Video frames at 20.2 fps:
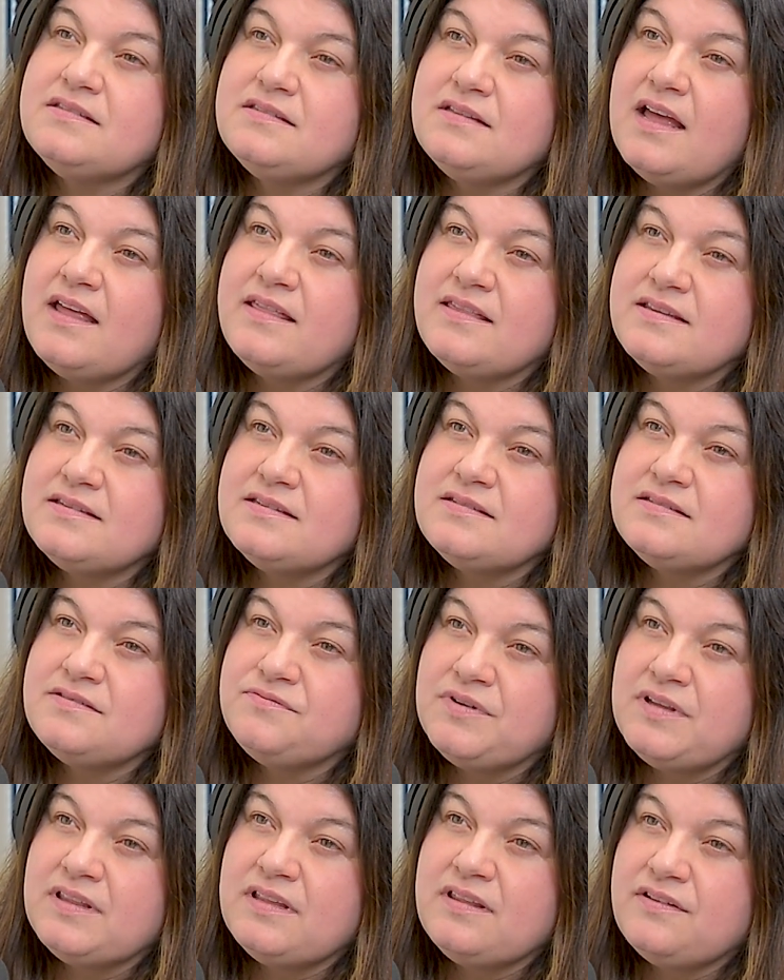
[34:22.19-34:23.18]
my, is and this is
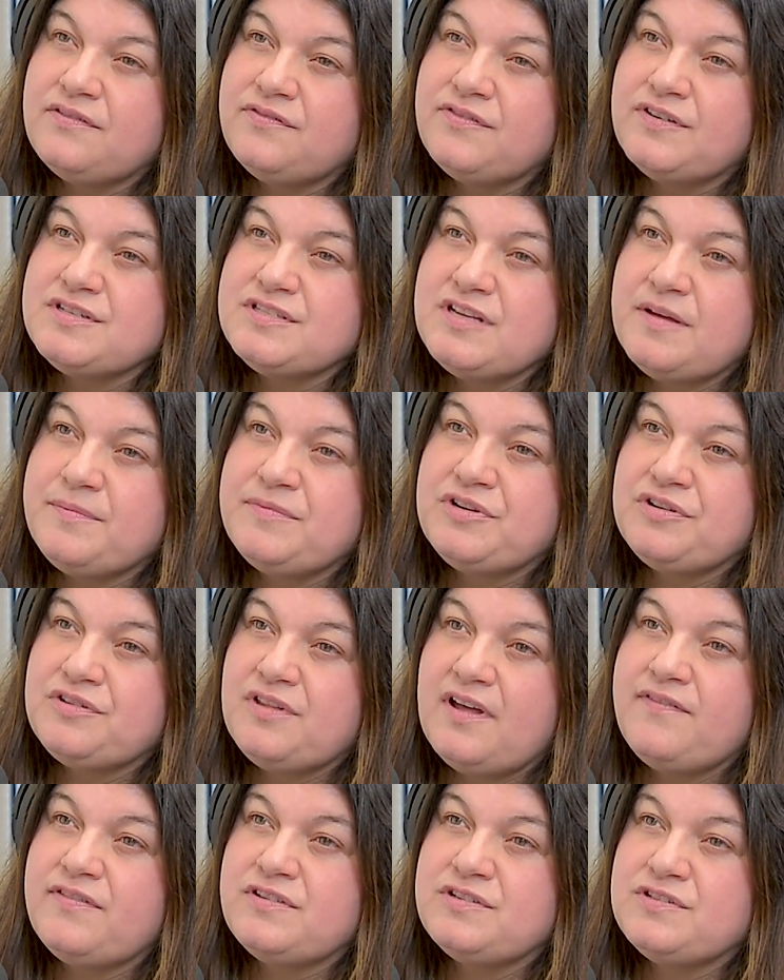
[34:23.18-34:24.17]
really the first time in your
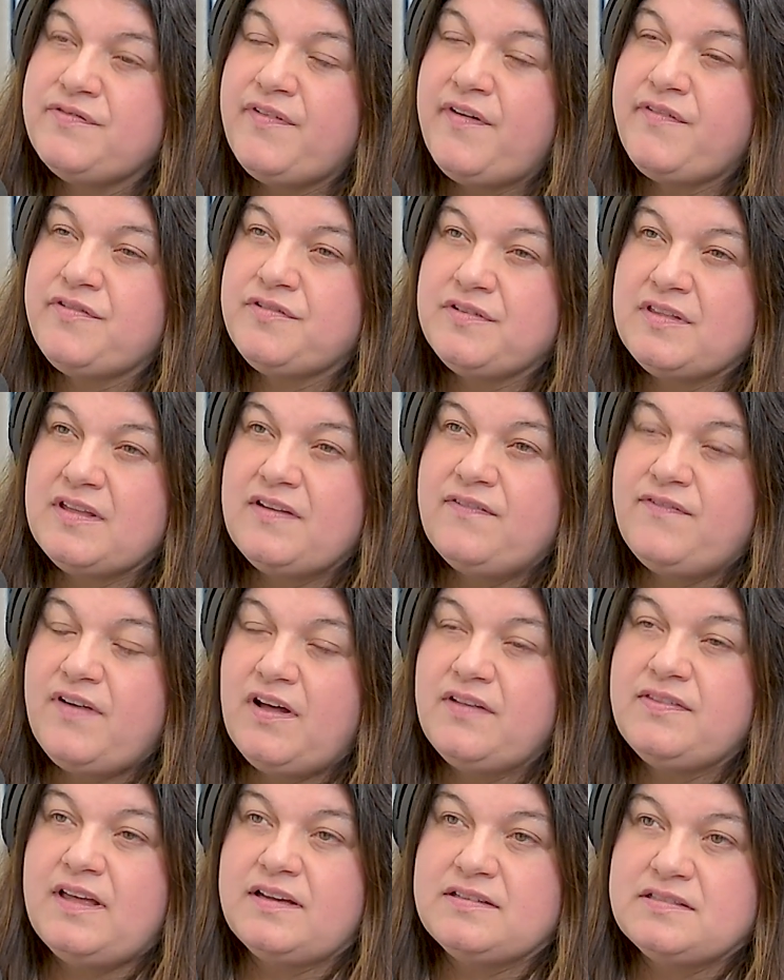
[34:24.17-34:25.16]
life that you've ever really
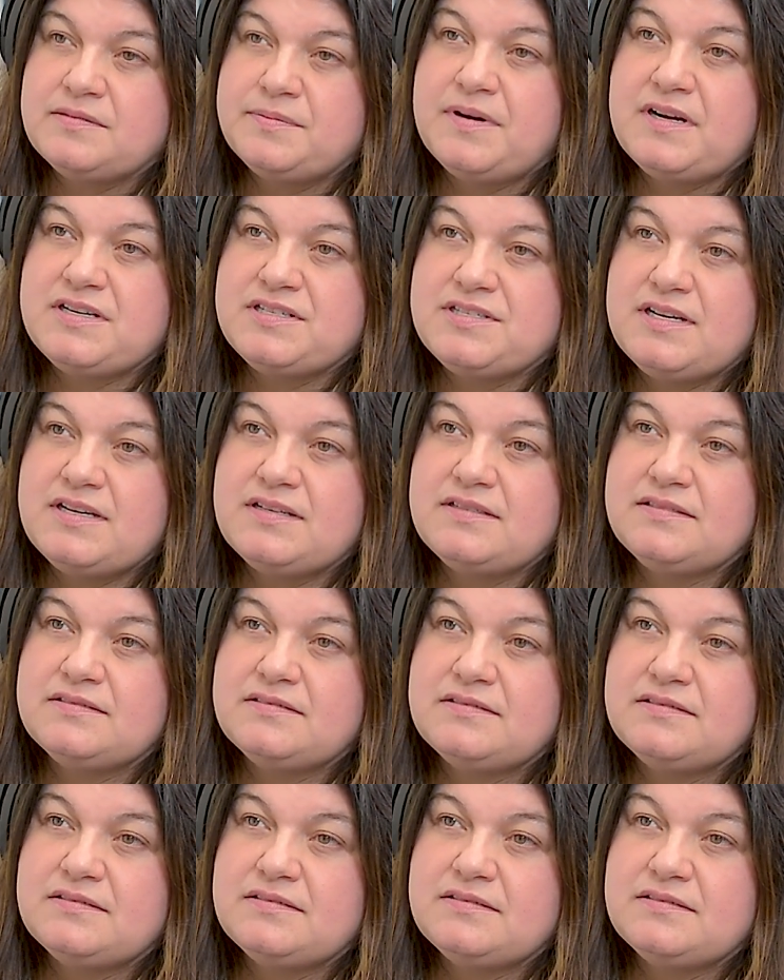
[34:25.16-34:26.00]
felt that depression.